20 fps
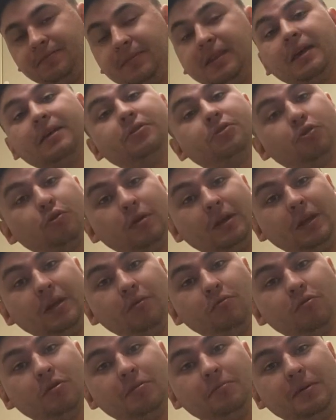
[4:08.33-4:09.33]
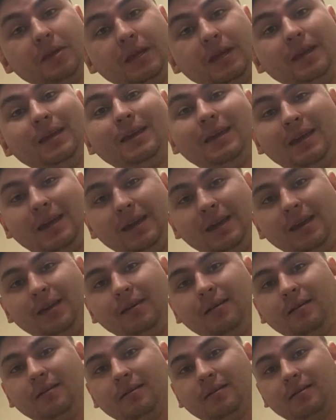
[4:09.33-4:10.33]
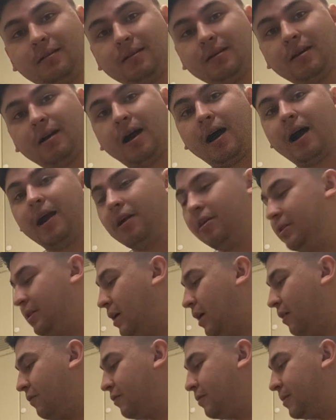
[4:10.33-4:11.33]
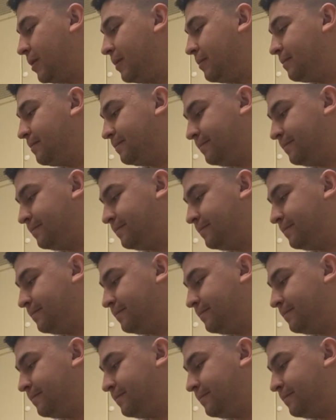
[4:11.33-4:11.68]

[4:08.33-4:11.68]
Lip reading: Then 3 would be E, higher in the alphabet.